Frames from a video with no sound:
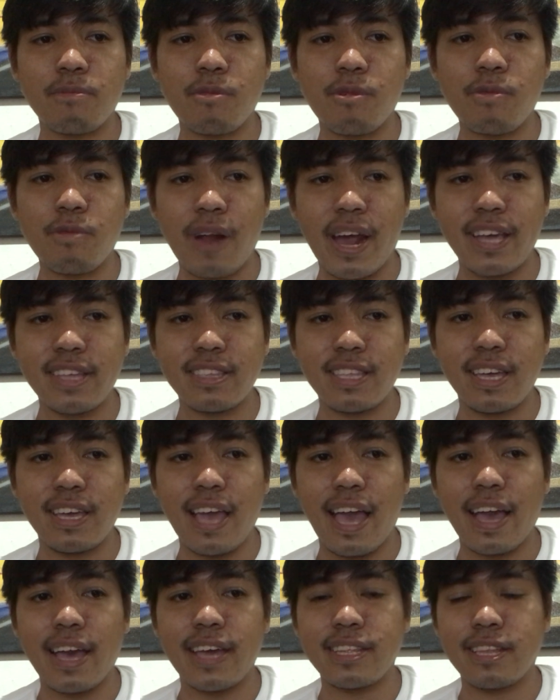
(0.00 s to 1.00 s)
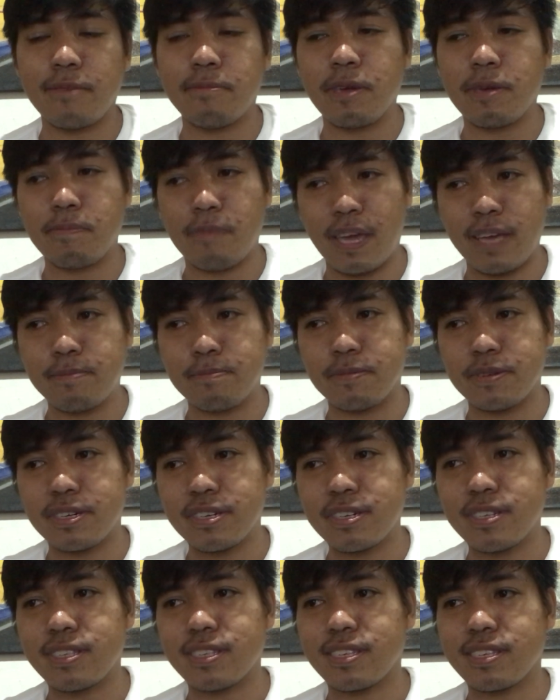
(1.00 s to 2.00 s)
writing academic
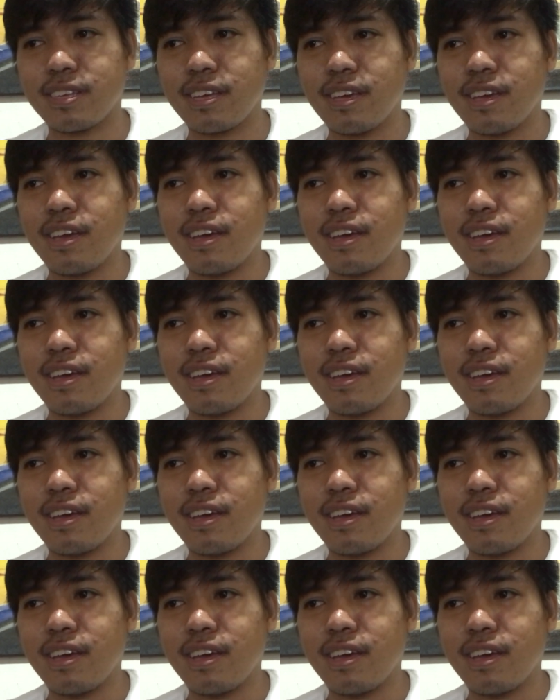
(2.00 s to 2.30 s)
papers.